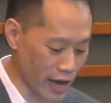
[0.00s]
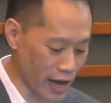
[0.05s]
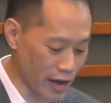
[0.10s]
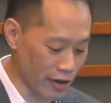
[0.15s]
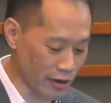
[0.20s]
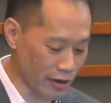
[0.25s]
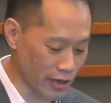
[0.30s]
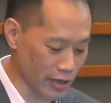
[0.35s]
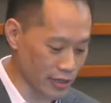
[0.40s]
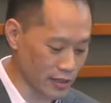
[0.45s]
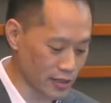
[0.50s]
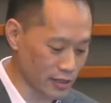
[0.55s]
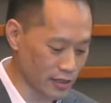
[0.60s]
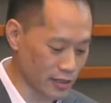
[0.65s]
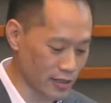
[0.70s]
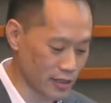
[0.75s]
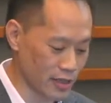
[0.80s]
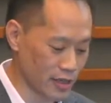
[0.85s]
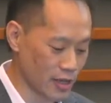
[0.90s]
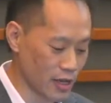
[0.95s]
areas.
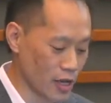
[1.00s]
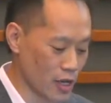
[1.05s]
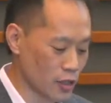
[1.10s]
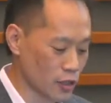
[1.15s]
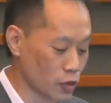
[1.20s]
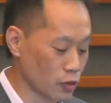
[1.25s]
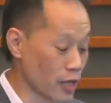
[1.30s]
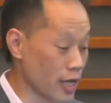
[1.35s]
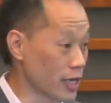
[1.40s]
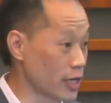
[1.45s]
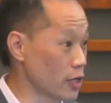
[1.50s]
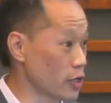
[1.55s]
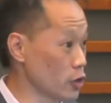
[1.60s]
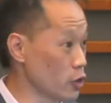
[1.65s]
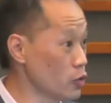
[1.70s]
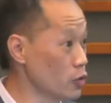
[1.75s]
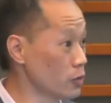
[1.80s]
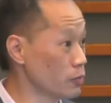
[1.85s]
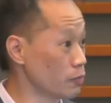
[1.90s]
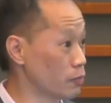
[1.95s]
So
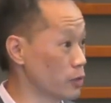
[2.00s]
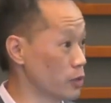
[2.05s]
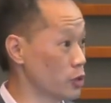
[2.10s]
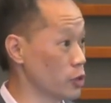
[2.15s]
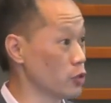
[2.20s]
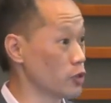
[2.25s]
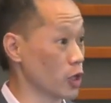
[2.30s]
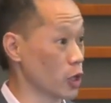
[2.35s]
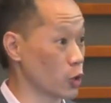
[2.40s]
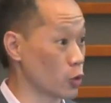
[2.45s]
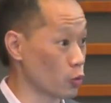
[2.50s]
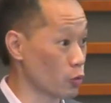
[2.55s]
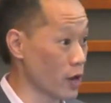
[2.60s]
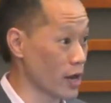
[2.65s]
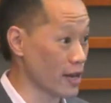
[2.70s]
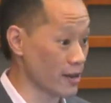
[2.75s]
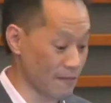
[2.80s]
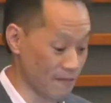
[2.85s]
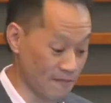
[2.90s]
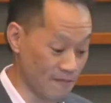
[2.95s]
you can produce a
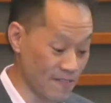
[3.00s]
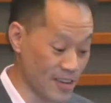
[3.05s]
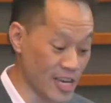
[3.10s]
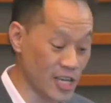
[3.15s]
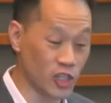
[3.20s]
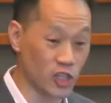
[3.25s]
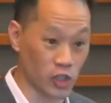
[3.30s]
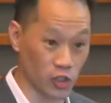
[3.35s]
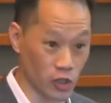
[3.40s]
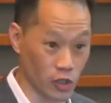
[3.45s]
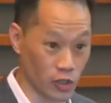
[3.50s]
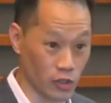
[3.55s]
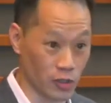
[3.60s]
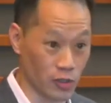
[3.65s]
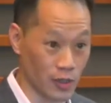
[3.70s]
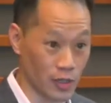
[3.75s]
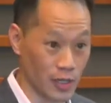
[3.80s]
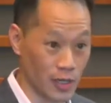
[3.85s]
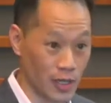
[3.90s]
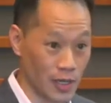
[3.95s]
great feature,
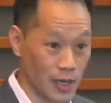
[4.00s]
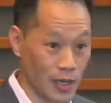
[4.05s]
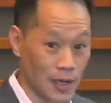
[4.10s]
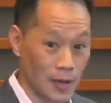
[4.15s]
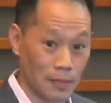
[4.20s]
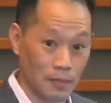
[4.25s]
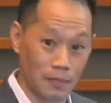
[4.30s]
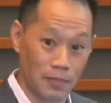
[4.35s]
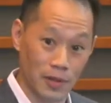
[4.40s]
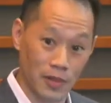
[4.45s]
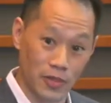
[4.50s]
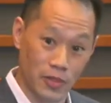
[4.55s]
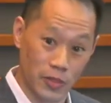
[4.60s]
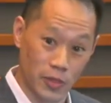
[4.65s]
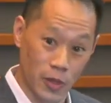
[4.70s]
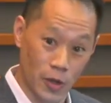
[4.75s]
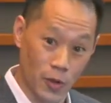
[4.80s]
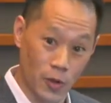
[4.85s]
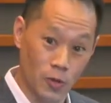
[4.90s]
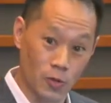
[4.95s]
but
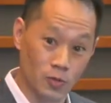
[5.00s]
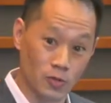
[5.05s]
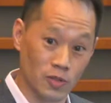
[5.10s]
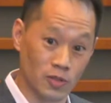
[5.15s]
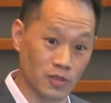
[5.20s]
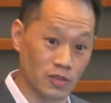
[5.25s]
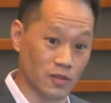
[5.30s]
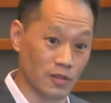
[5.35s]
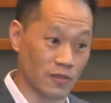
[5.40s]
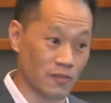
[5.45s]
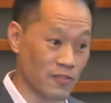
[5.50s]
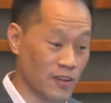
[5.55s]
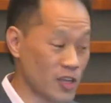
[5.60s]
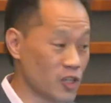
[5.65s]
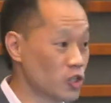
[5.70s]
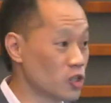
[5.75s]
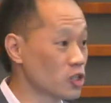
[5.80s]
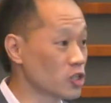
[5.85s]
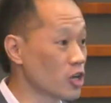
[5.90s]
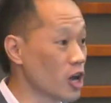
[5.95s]
those
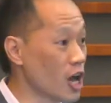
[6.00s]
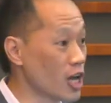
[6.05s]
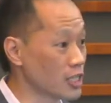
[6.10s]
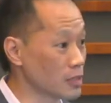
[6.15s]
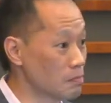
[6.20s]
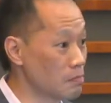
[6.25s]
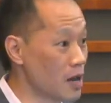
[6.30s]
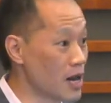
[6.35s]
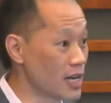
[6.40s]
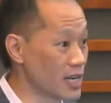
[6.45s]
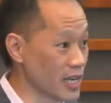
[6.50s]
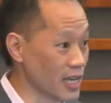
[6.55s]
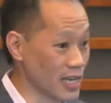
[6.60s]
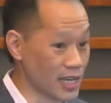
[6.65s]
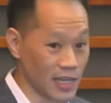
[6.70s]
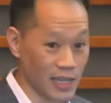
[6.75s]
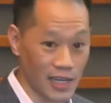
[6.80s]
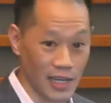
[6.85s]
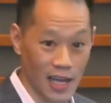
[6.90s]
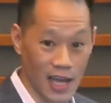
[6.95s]
features cost money.
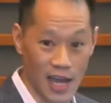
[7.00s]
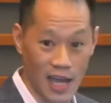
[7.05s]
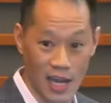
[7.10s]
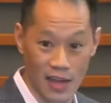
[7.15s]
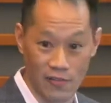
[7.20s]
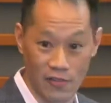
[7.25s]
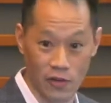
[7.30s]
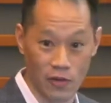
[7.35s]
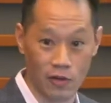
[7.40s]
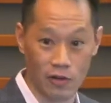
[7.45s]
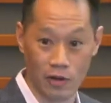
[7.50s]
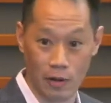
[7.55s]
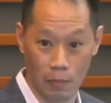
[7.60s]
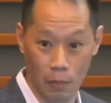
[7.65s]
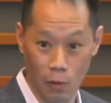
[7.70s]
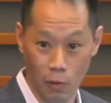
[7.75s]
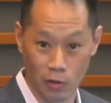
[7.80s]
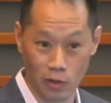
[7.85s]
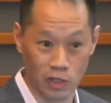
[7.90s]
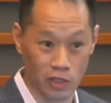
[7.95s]
And if you're a
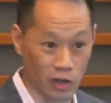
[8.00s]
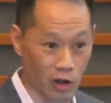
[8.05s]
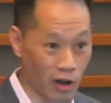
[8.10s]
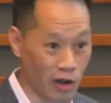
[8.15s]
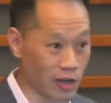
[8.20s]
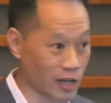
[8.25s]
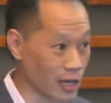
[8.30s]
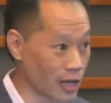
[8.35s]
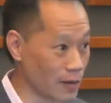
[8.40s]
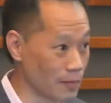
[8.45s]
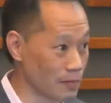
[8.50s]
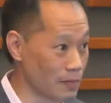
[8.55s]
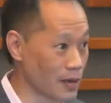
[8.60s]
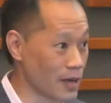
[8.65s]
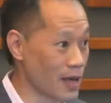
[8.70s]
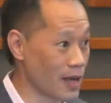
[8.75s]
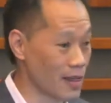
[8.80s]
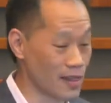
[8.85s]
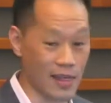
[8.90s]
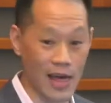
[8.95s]
poor startup,
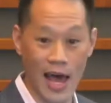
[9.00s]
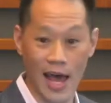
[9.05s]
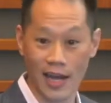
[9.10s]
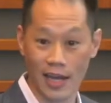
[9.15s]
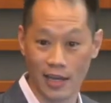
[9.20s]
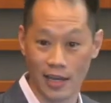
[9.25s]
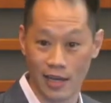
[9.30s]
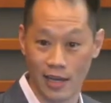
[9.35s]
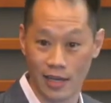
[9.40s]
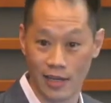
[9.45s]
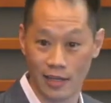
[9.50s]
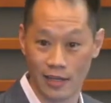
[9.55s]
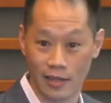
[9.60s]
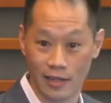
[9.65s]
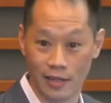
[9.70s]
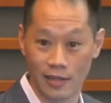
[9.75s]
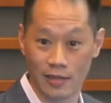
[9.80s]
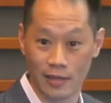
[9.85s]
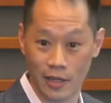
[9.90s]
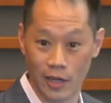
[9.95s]
that can
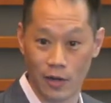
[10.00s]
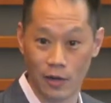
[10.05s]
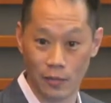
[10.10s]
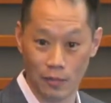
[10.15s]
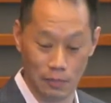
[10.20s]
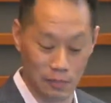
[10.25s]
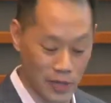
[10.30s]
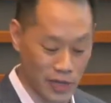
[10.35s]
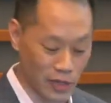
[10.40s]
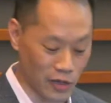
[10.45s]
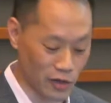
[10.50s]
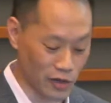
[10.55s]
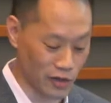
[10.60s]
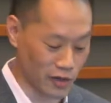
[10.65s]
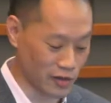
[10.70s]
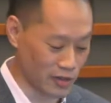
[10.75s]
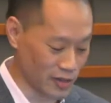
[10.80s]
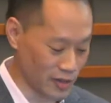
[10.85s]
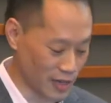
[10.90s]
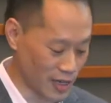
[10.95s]
be
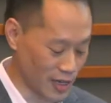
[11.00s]
your